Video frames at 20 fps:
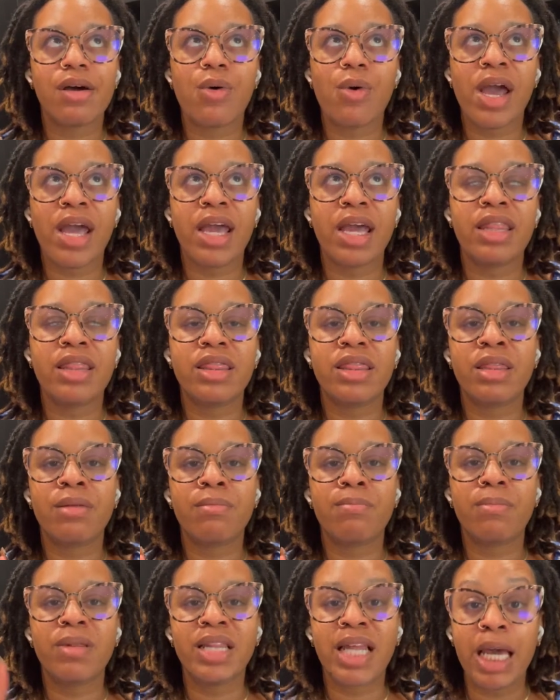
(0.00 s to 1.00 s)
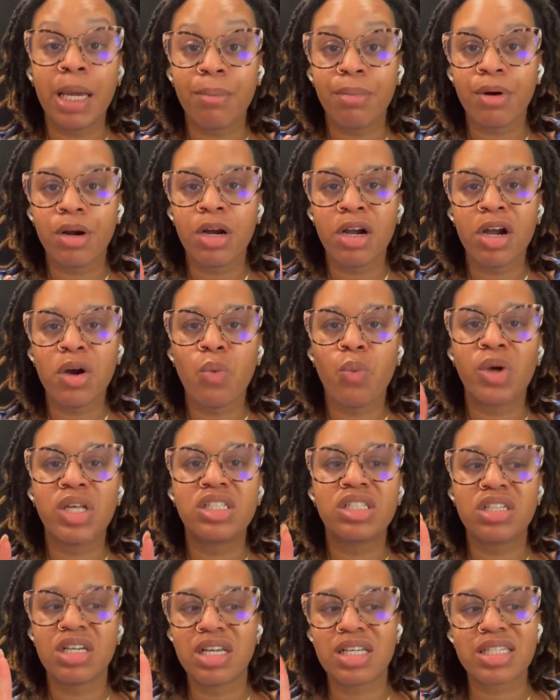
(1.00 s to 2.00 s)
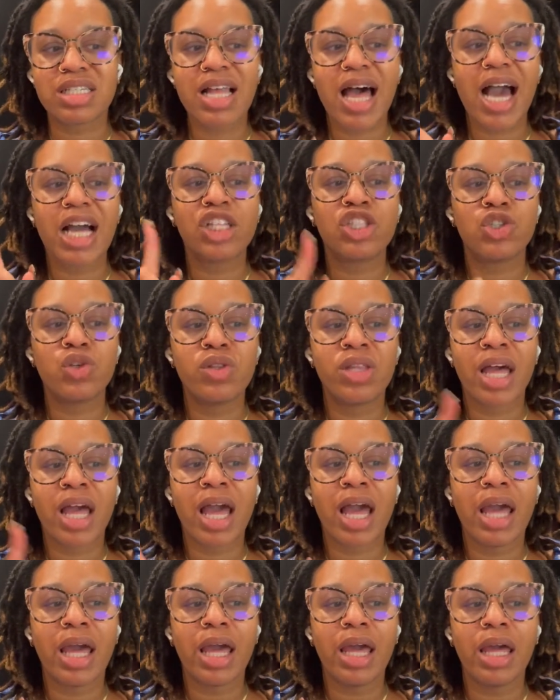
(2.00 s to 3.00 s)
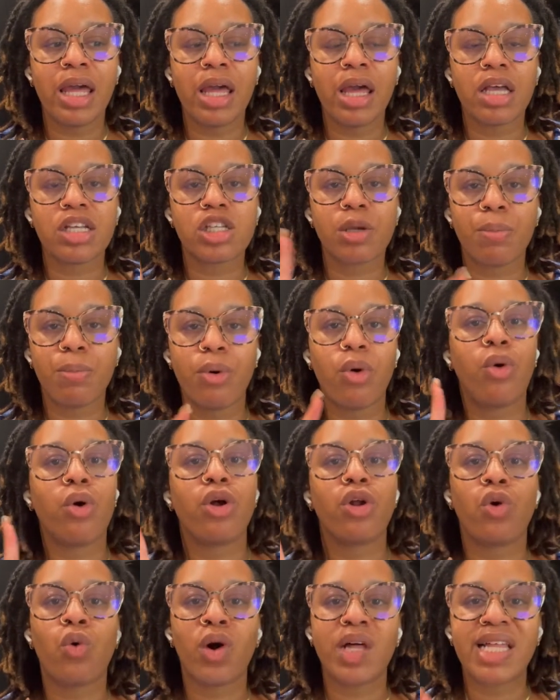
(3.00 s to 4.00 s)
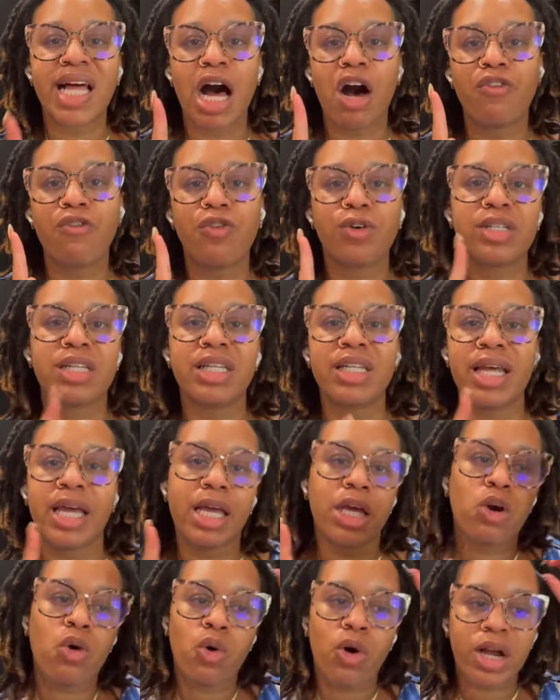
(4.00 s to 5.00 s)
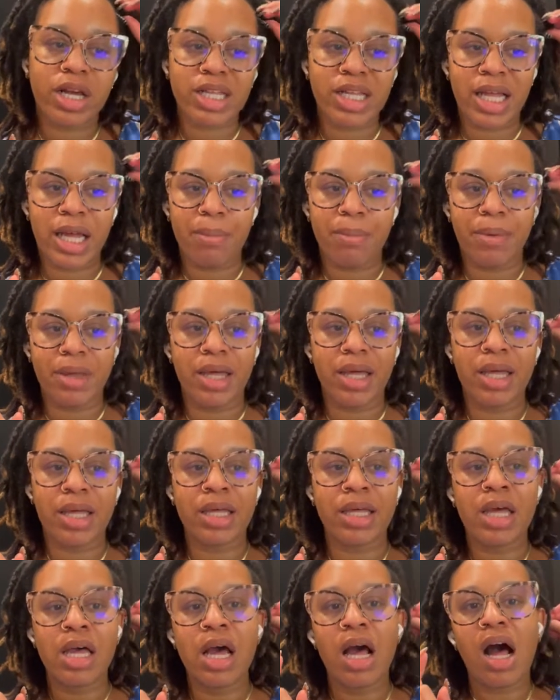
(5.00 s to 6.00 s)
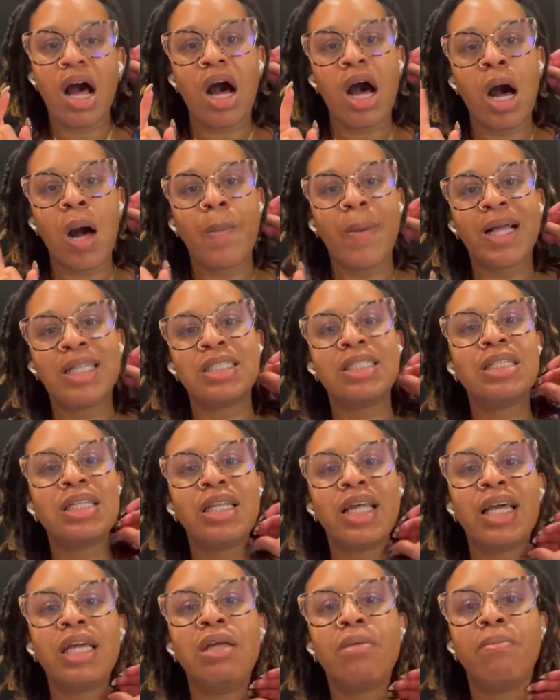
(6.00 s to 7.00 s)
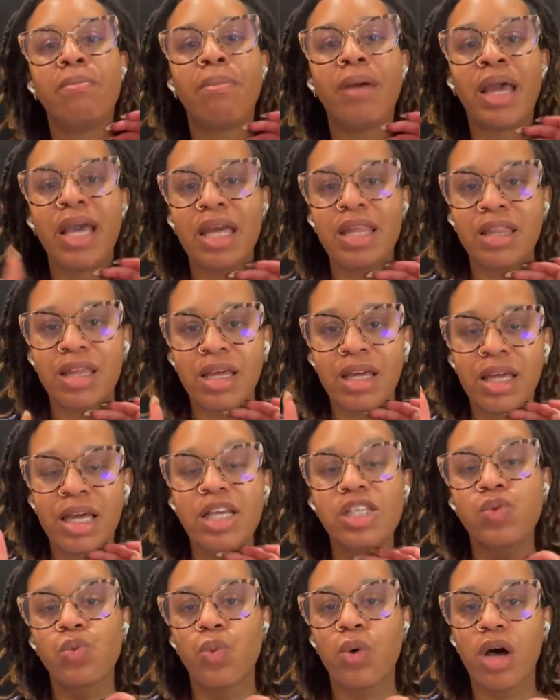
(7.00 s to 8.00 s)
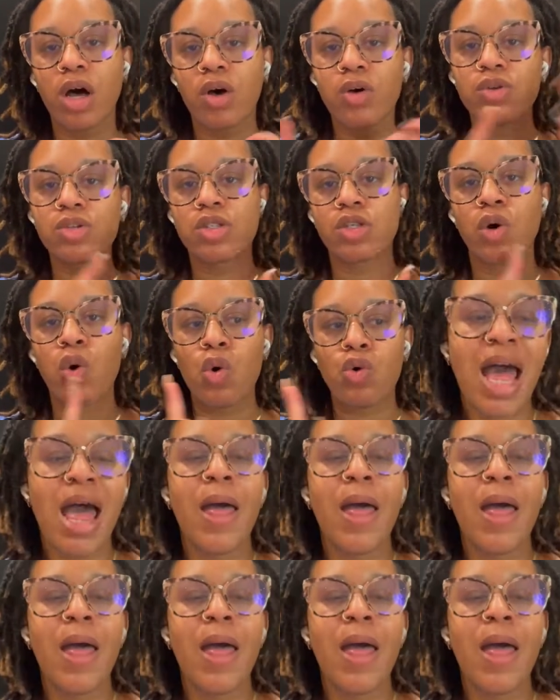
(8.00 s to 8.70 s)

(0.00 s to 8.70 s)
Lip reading: in labor, which is like, do they support or allow for delayed cord clamping, and delayed bathing as well? So,